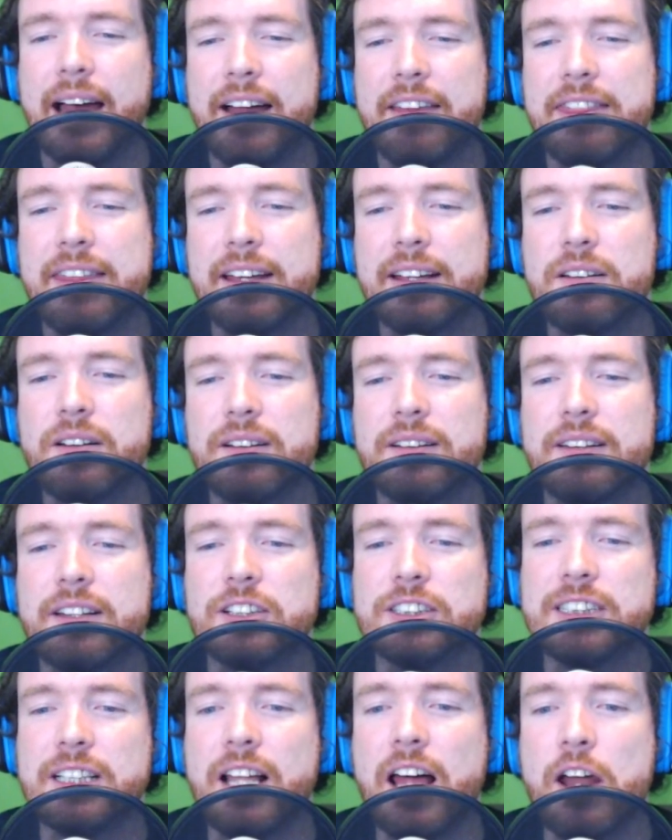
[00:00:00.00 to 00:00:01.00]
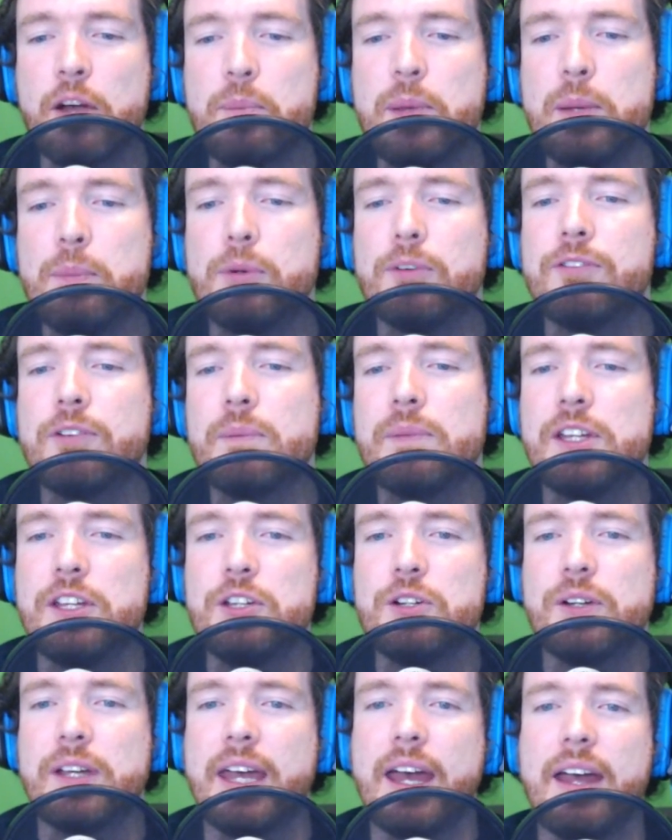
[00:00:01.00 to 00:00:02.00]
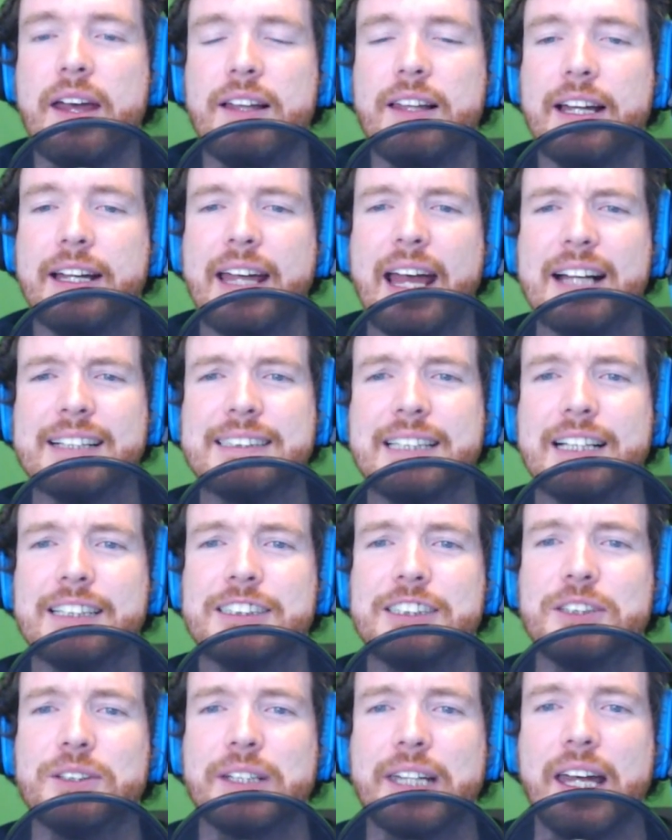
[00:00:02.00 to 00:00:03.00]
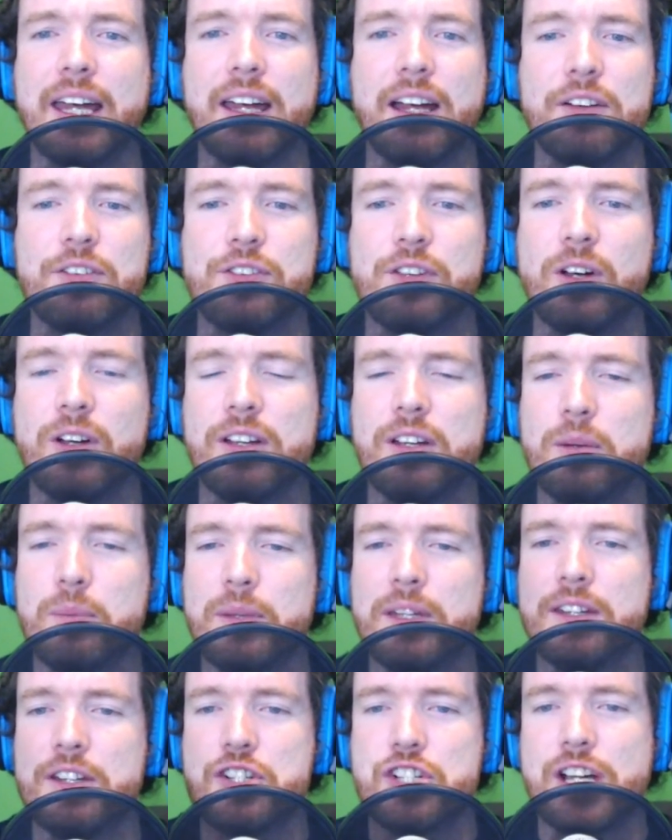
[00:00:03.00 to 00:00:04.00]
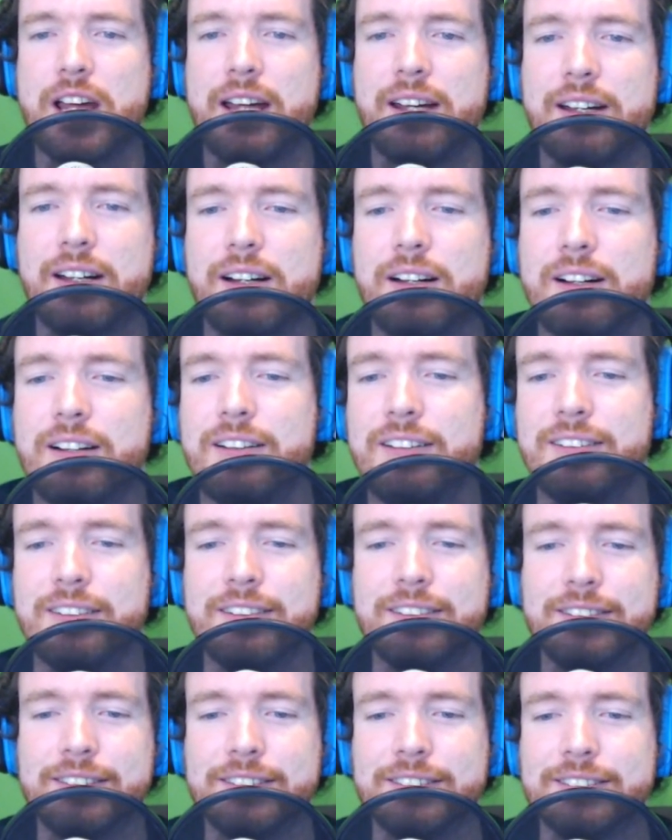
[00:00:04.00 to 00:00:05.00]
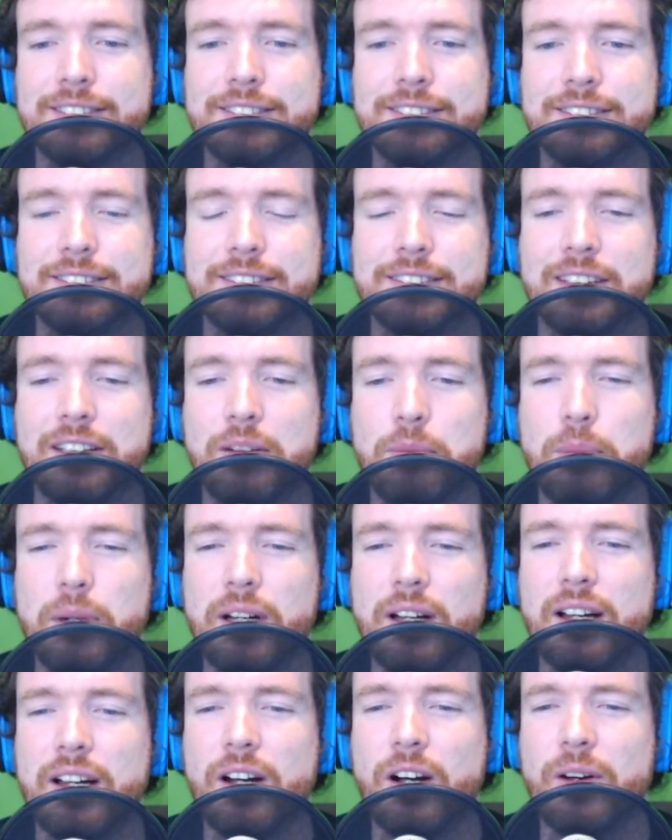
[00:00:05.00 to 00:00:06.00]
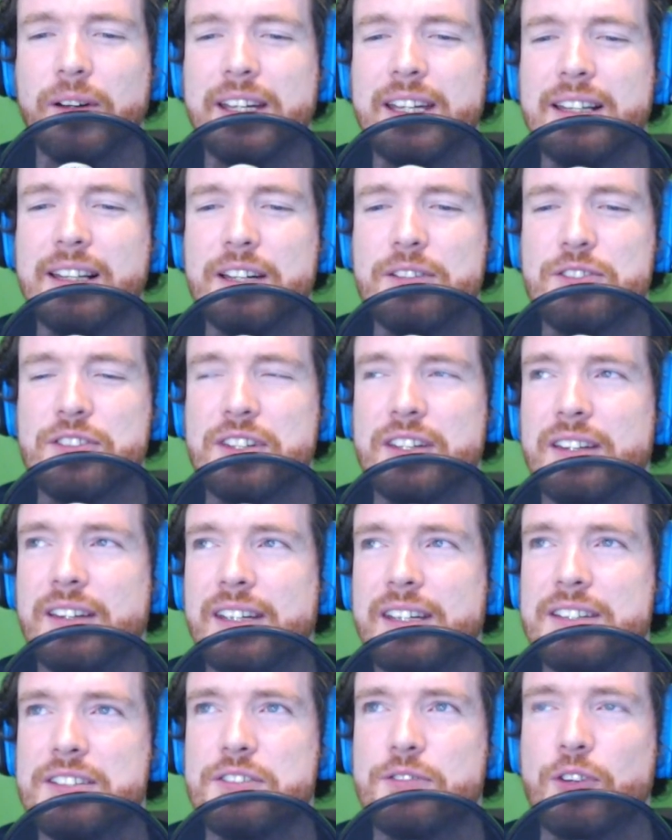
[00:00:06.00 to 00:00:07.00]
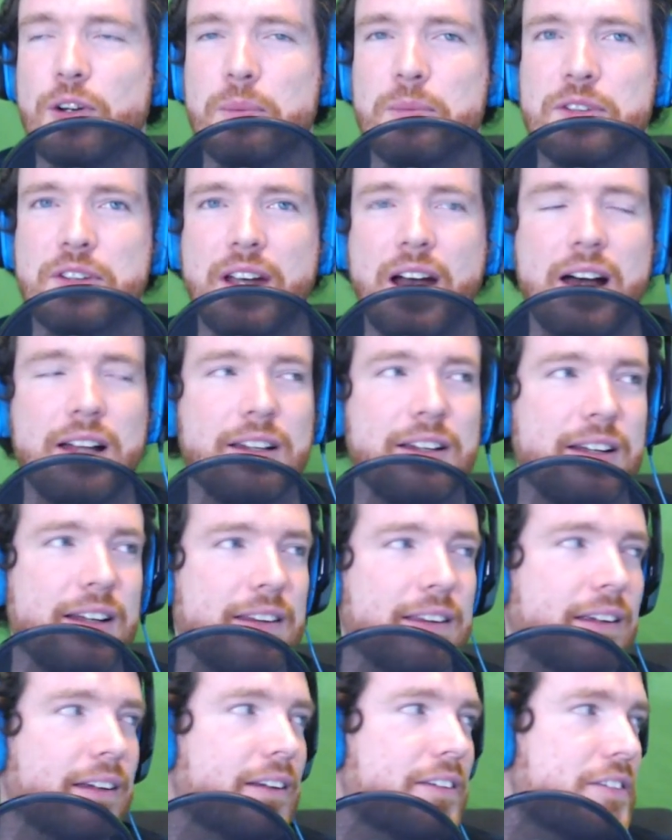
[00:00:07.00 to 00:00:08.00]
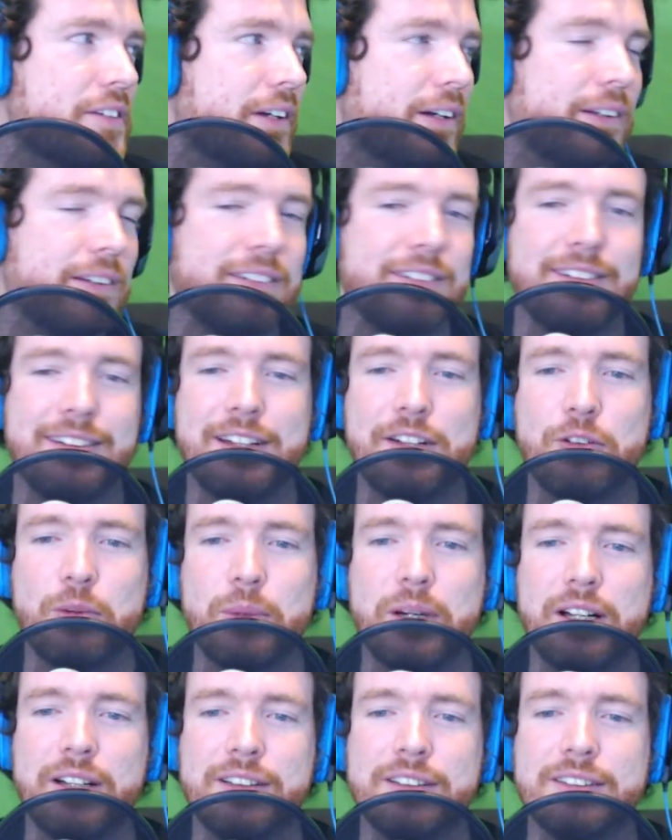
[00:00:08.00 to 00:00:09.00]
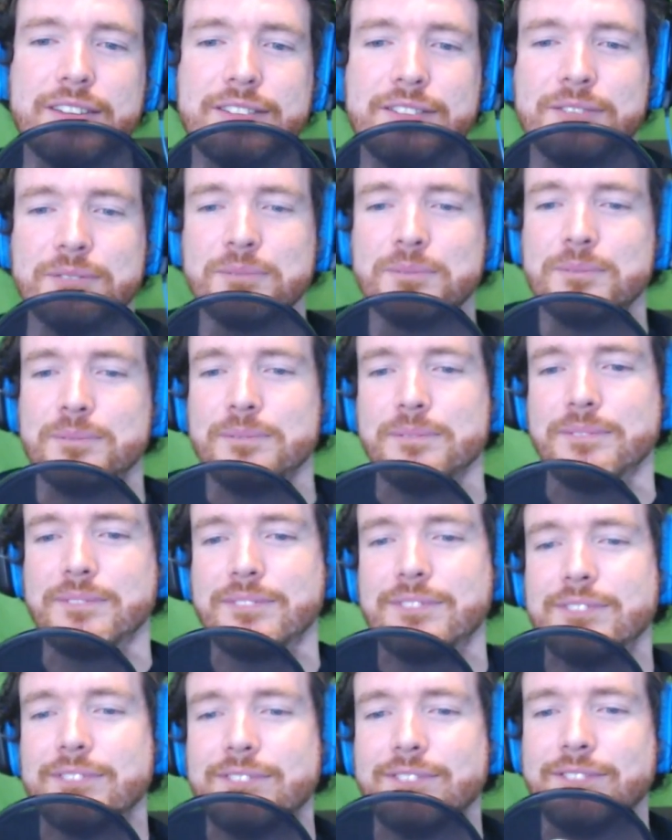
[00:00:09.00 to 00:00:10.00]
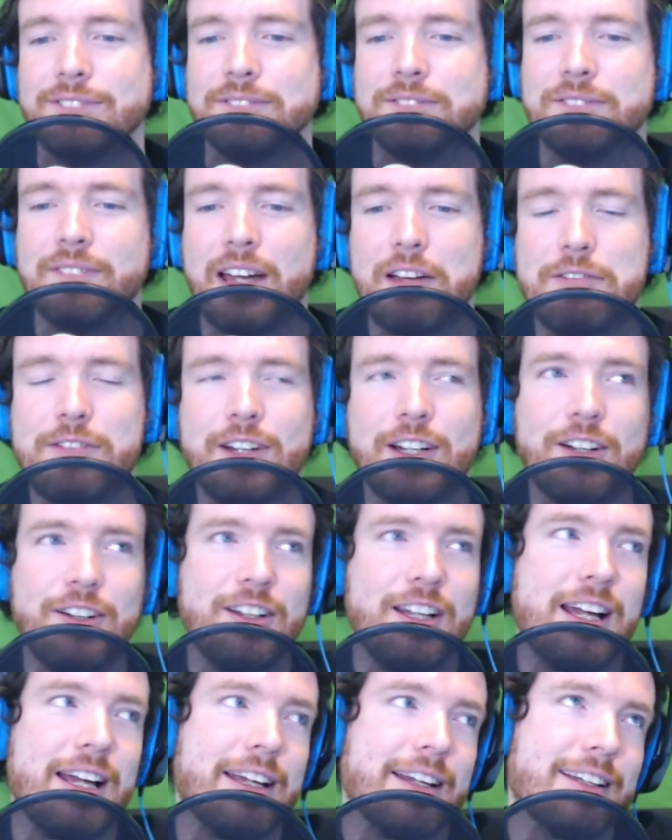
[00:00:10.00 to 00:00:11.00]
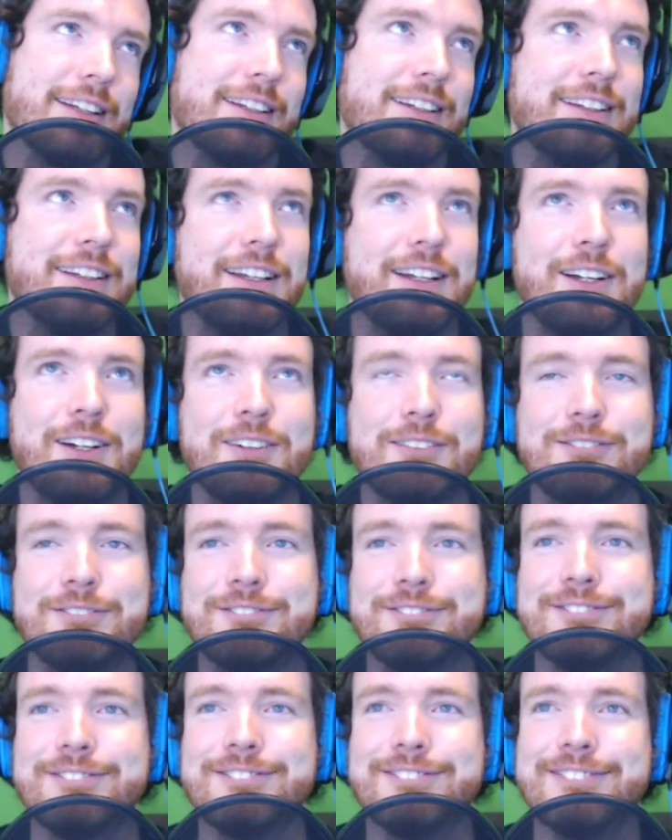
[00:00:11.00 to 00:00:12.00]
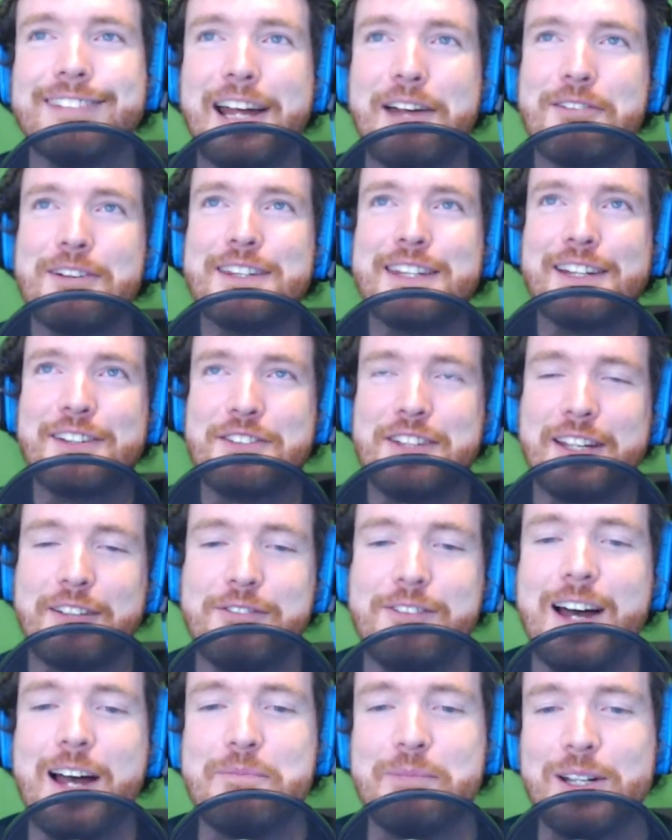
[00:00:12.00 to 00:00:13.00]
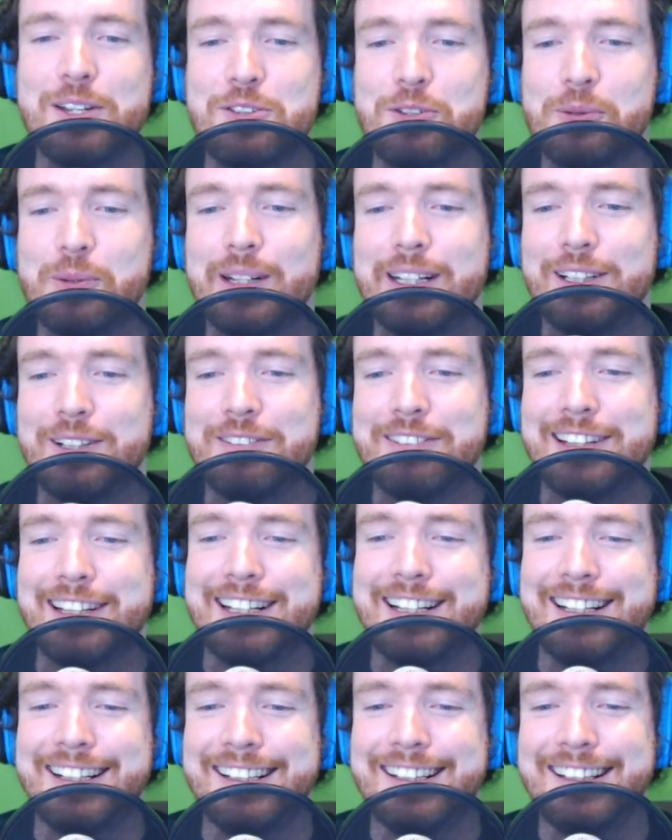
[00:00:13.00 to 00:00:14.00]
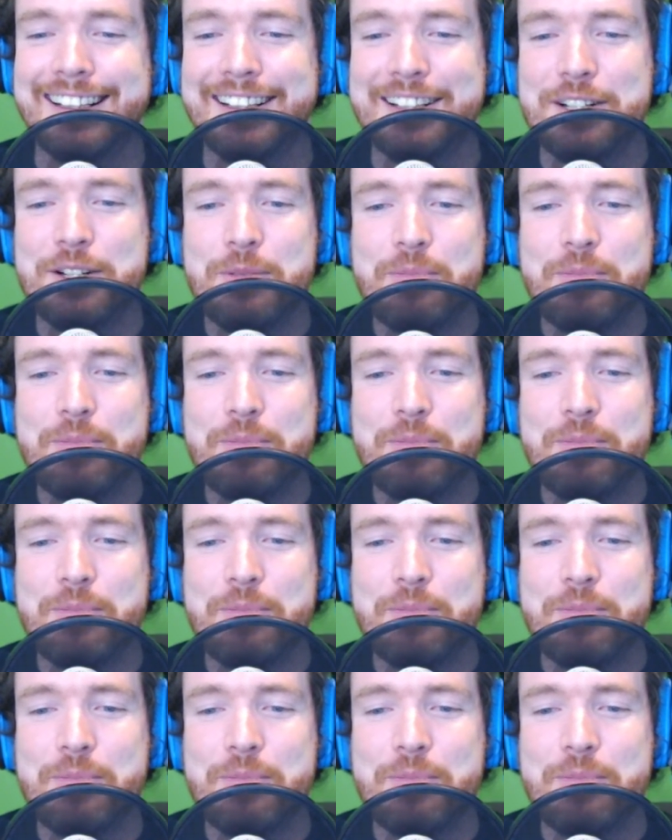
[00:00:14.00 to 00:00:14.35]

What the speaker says: Yeah, I think there's a lot of people from the UK, like SSUK. I saw him in the chat here. But, he's from Scotland, I think, so never mind. I figure, everything's like 5 minutes away over there.